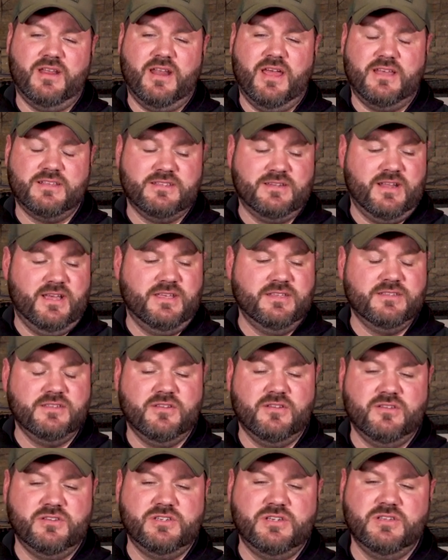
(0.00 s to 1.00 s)
It has a nice
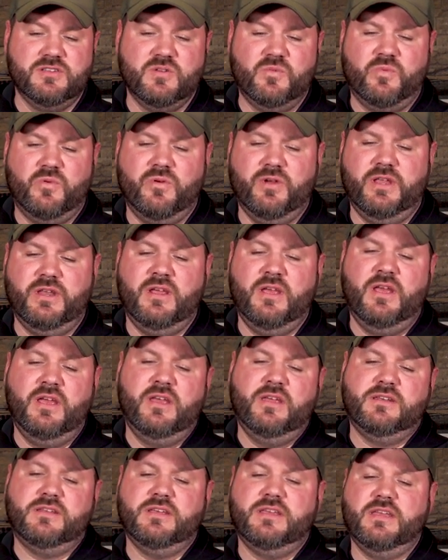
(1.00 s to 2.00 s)
little chisel point
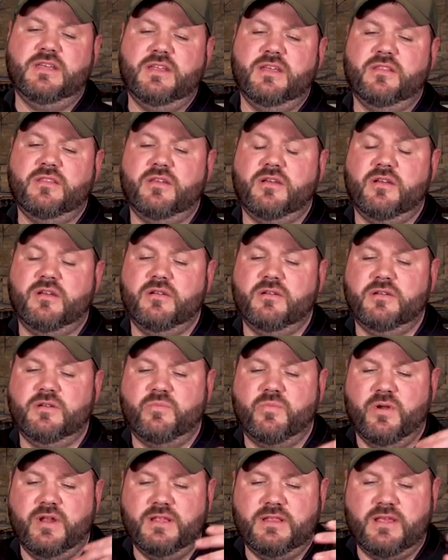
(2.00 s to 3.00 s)
to get in there, to
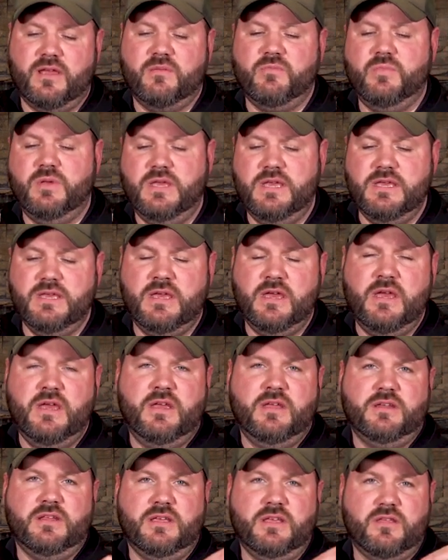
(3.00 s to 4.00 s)
break that beak,
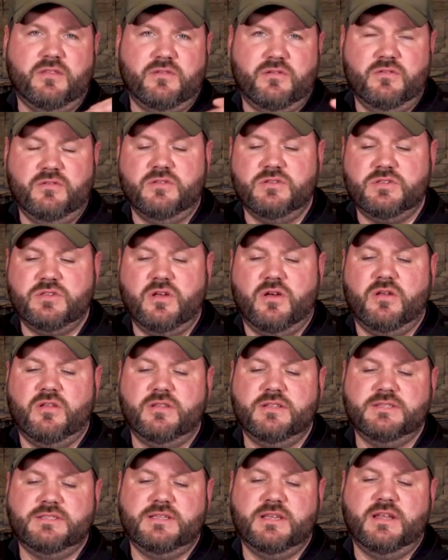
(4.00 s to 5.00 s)
to get through the
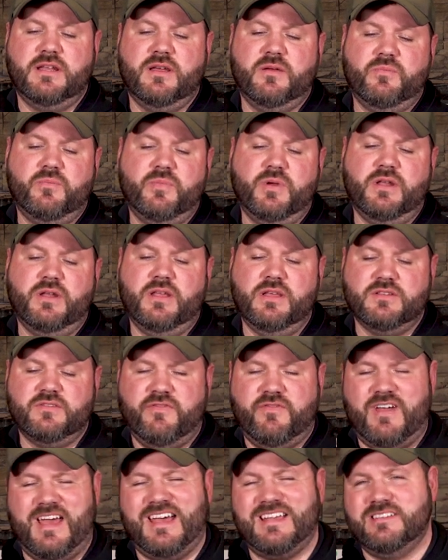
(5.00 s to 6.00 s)
skull and set up. But as
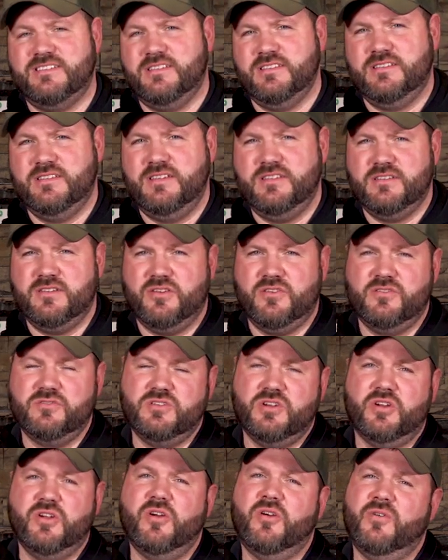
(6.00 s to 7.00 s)
fast as these
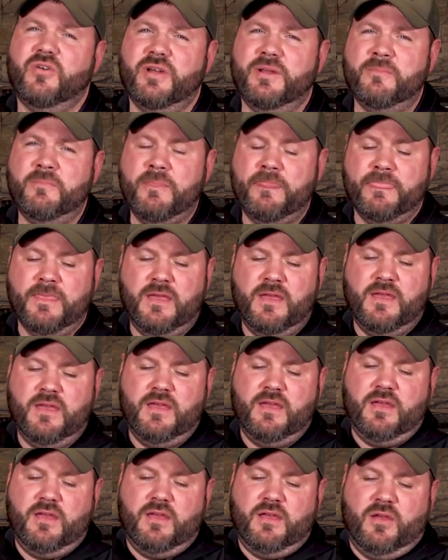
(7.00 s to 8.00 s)
arrows are going,
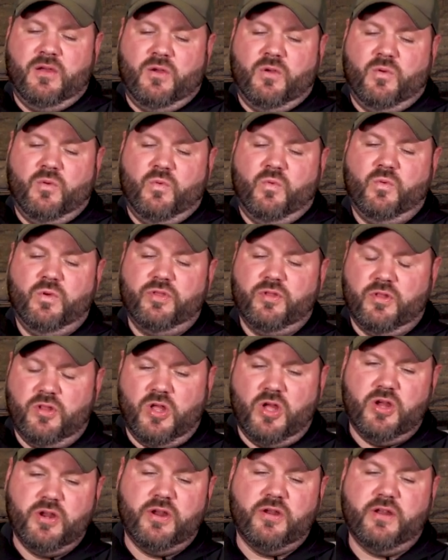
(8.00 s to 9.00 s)
with a
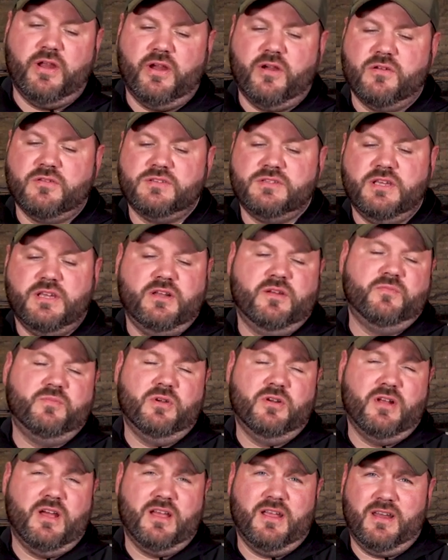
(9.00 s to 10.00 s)
longer arrow setup,
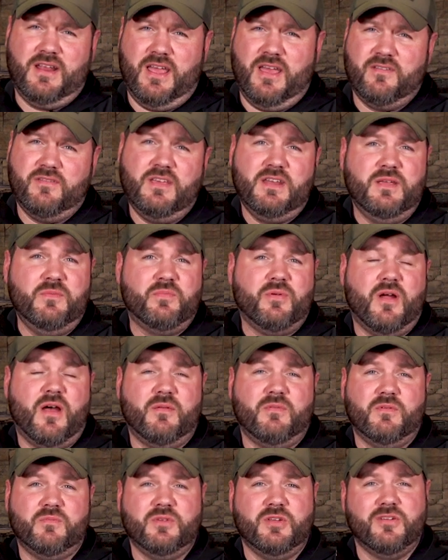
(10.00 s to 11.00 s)
you're not gonna have any
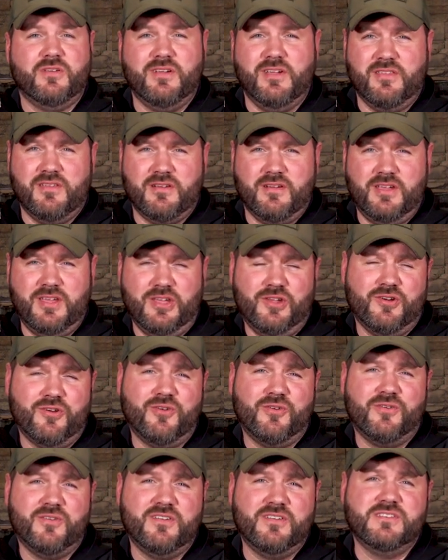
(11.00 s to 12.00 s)
problem. You're either a
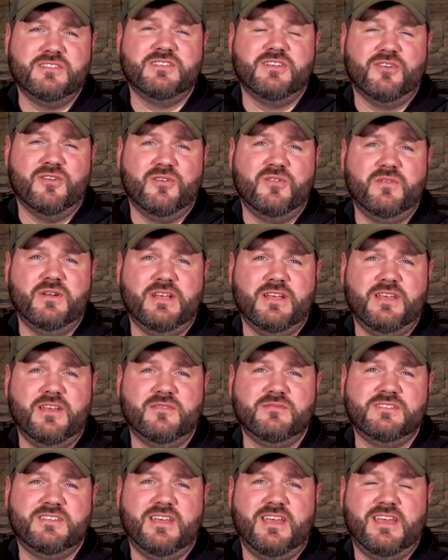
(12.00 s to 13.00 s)
hero or a zero when it
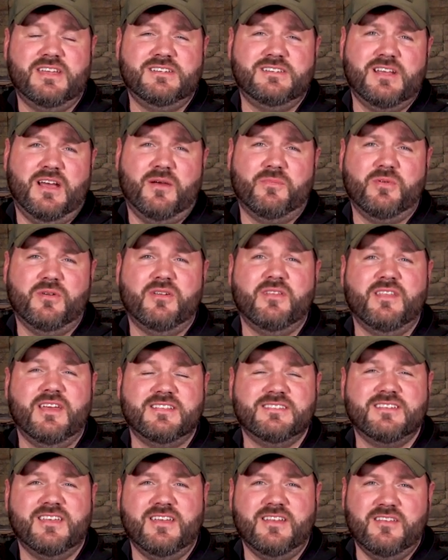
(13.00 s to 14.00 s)
comes to head chopper, and
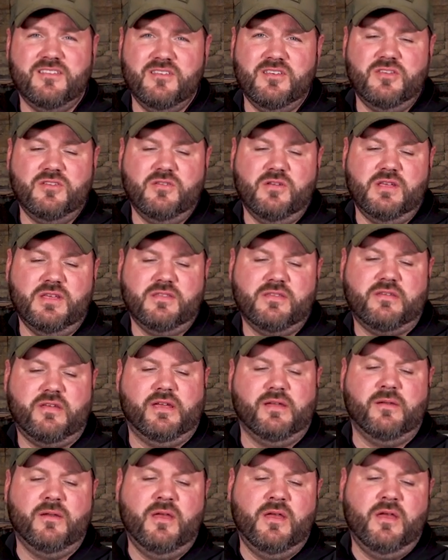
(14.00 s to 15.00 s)
that's kind of the unique
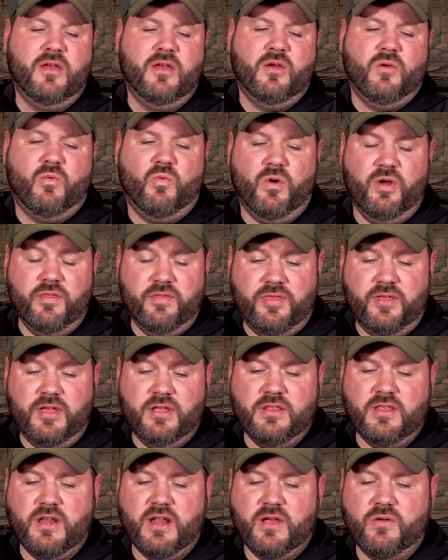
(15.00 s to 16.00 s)
thing. One
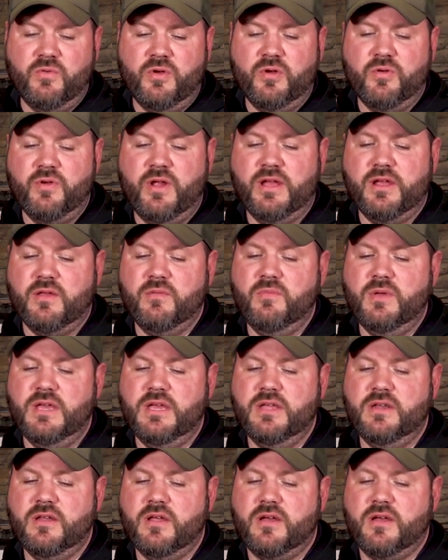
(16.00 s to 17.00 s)
thing that I will
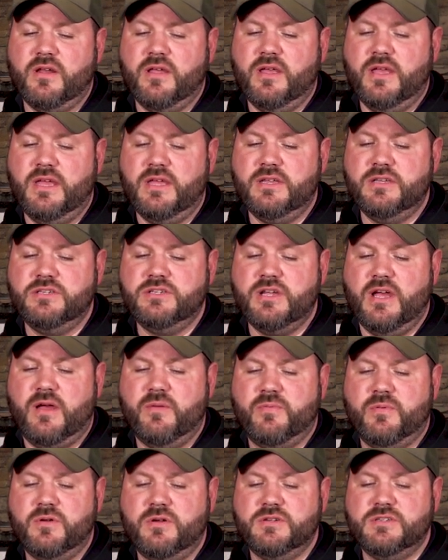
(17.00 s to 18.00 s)
recommend on a head
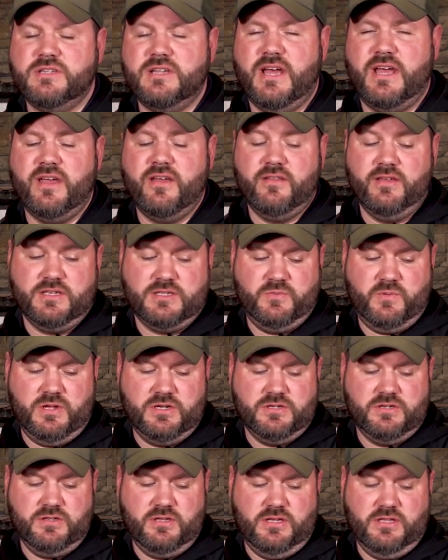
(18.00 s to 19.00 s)
chopper style,
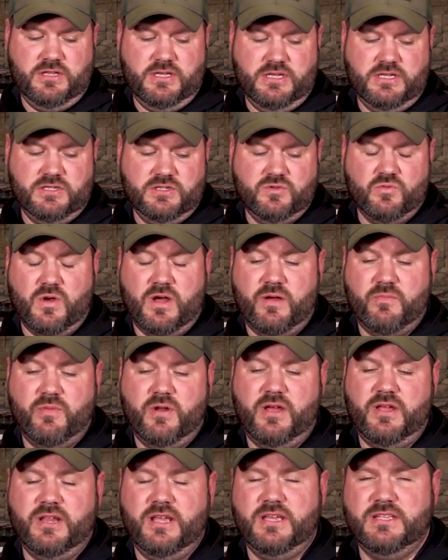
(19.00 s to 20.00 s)
especially these SWAT
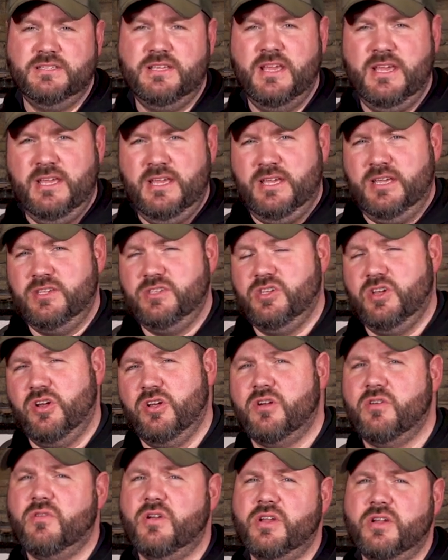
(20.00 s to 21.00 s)
broadheads, is you're
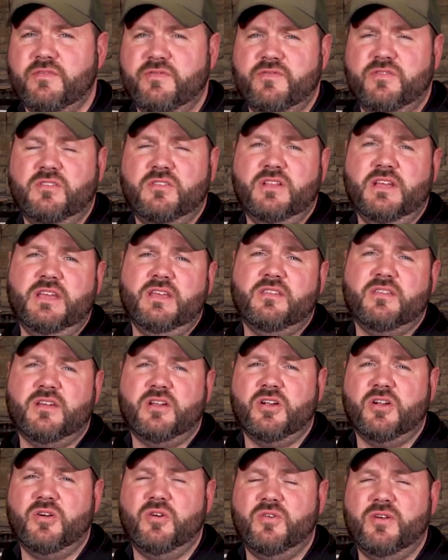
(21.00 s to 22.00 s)
gonna run a full length
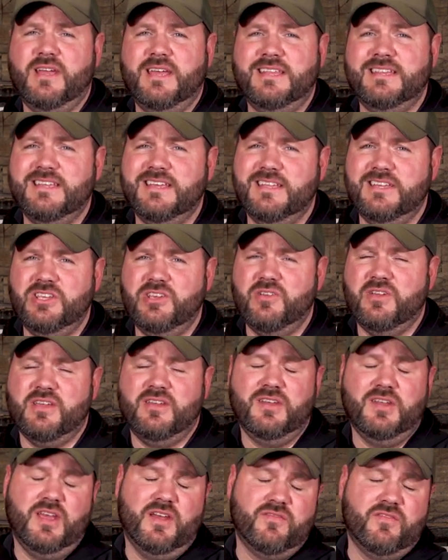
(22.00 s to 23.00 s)
arrow and then you
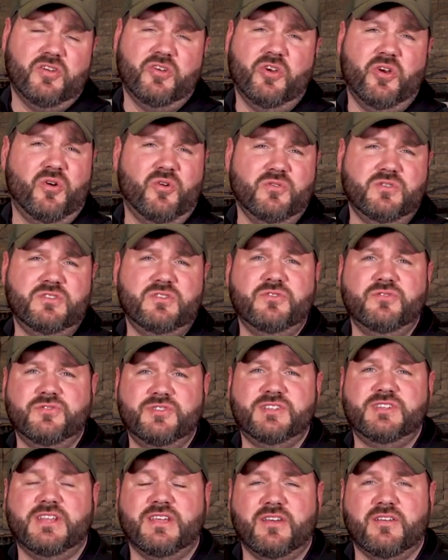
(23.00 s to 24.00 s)
can never go too
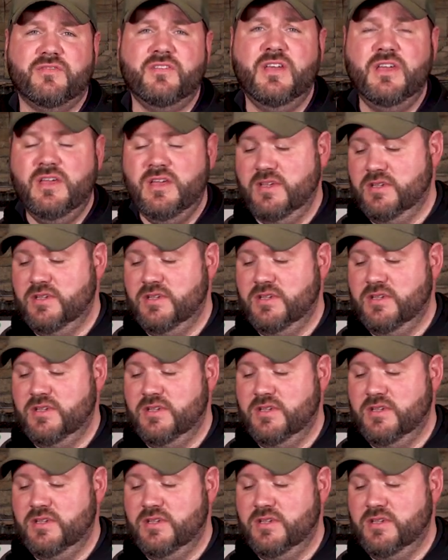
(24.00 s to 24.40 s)
stiff.